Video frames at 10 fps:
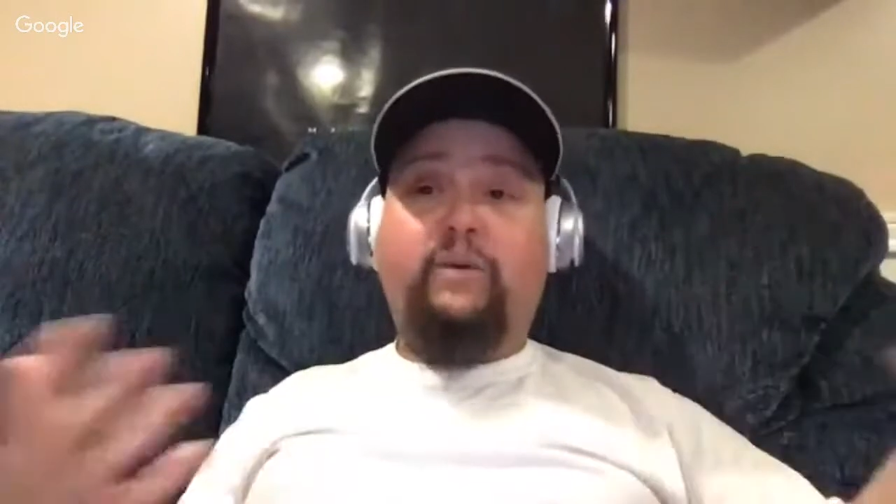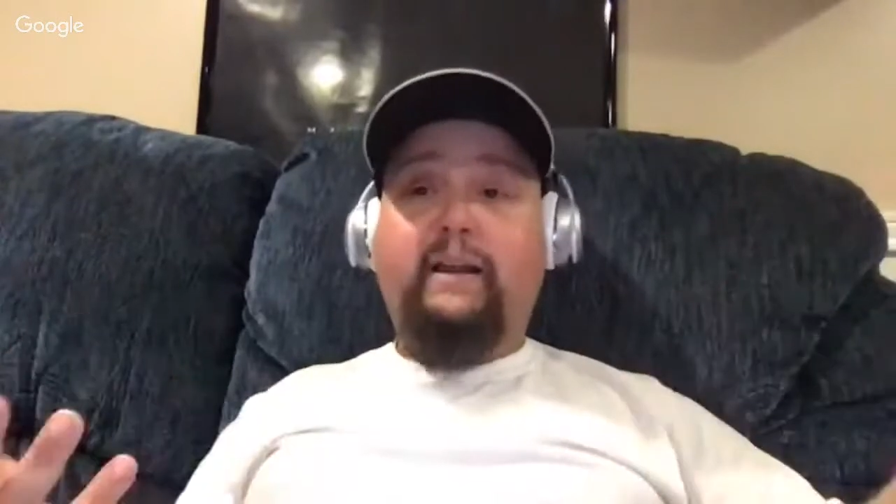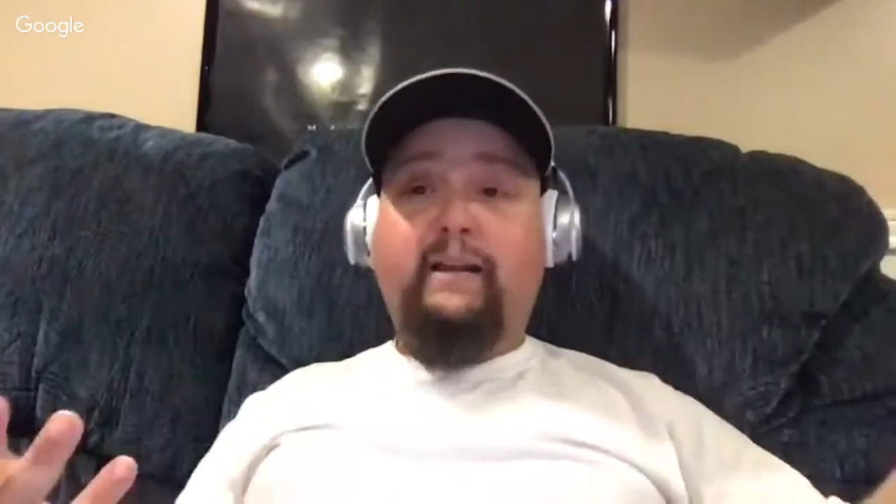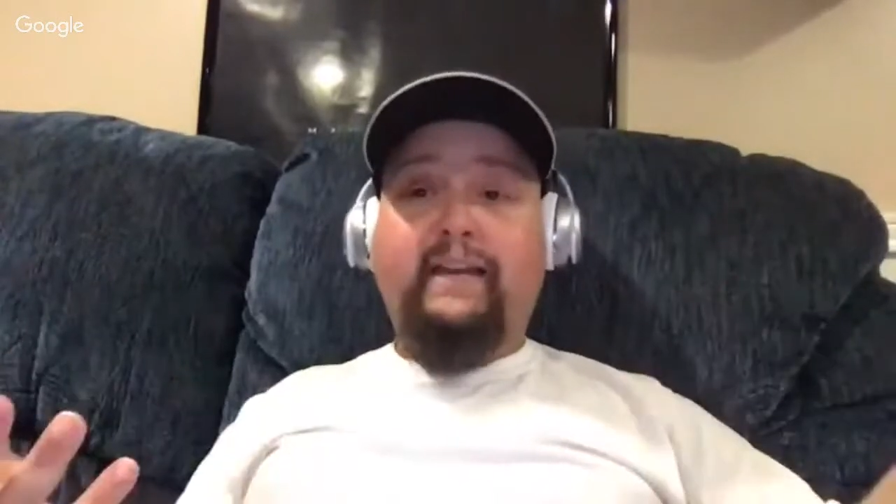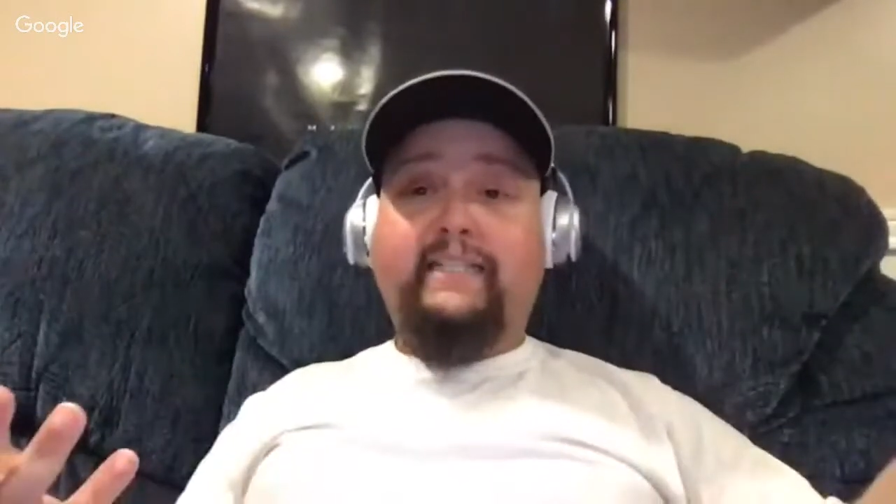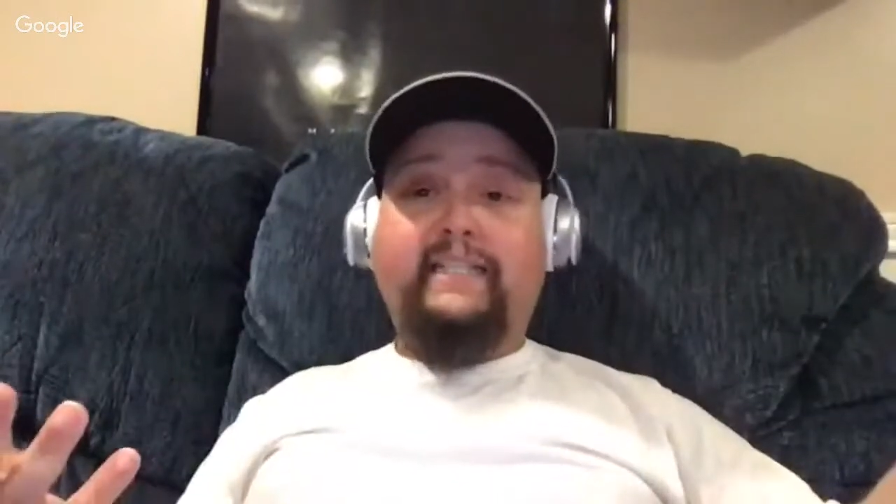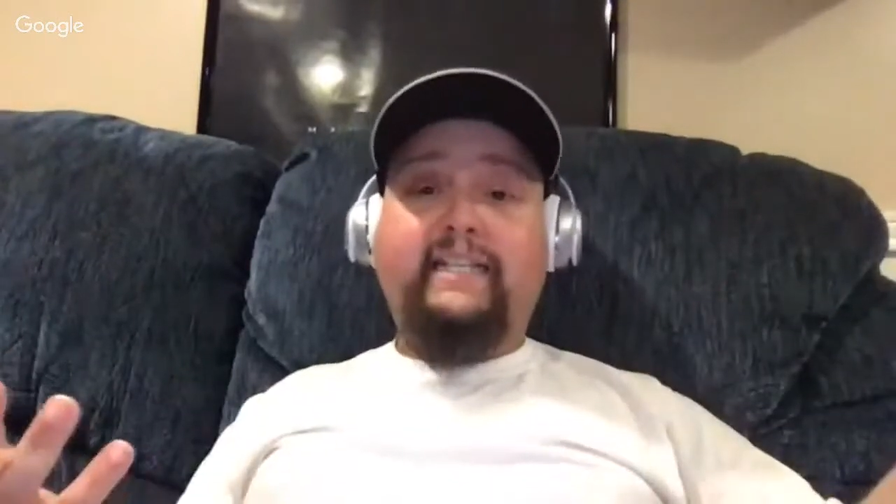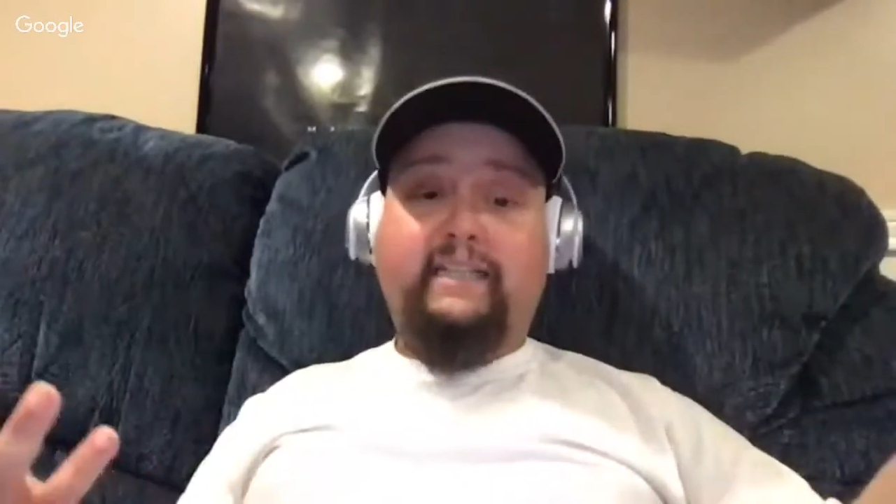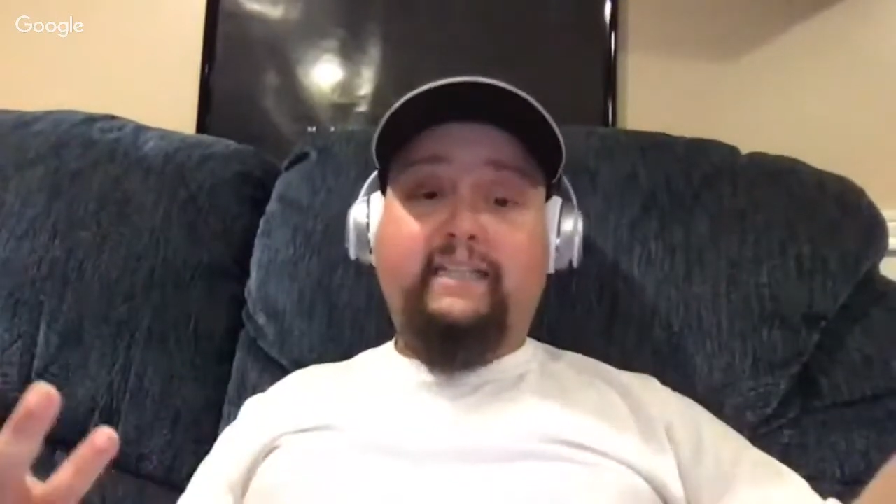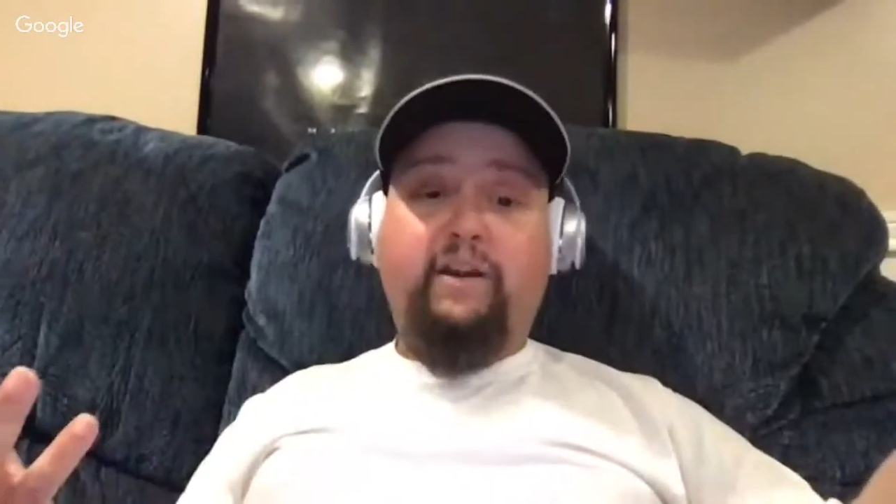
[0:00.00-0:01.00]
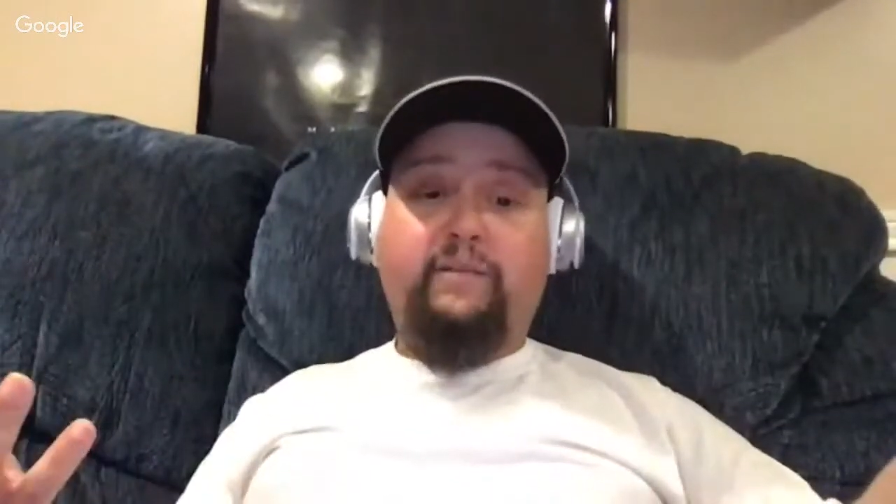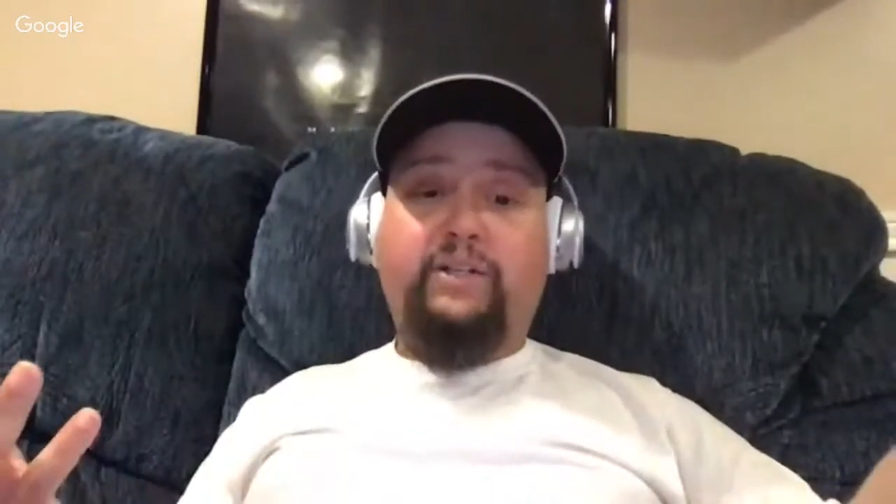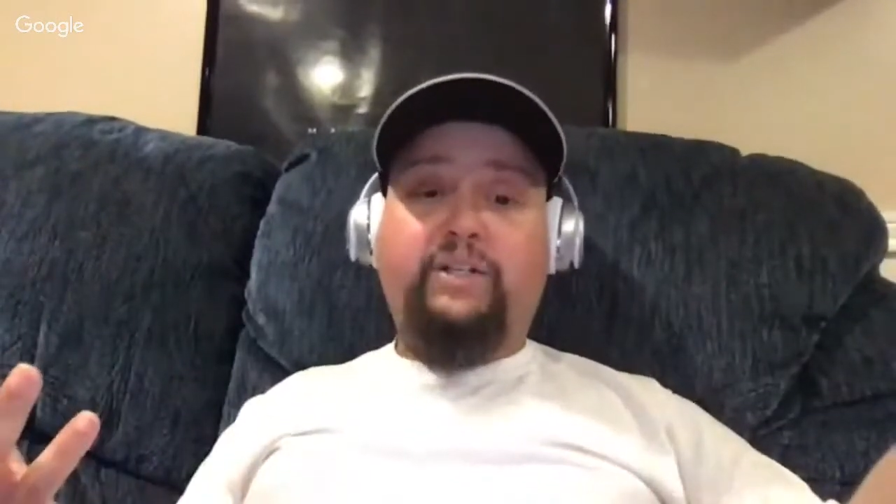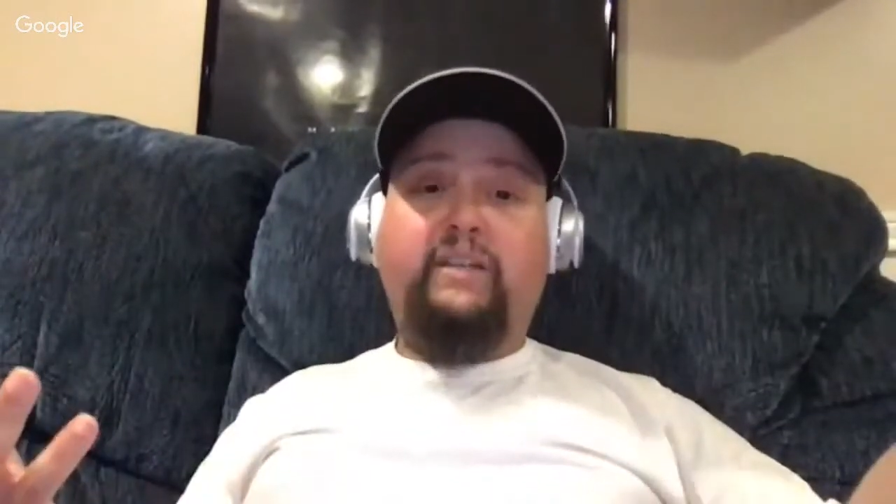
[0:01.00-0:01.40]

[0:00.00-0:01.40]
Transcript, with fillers: So in a sense, it very much